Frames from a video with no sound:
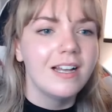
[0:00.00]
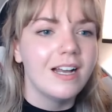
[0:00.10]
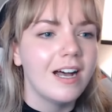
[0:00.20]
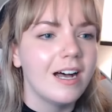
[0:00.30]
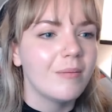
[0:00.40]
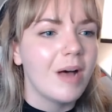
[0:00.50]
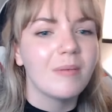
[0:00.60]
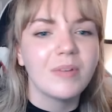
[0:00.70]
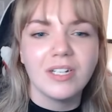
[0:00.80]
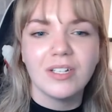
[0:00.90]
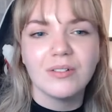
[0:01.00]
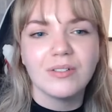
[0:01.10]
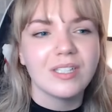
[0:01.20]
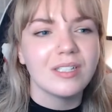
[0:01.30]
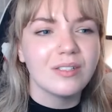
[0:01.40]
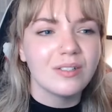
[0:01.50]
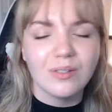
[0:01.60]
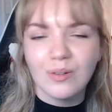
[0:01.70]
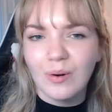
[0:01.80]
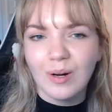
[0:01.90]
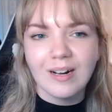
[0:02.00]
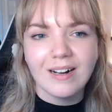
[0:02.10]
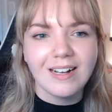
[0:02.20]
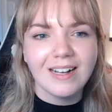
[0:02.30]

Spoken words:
I'm going to use this store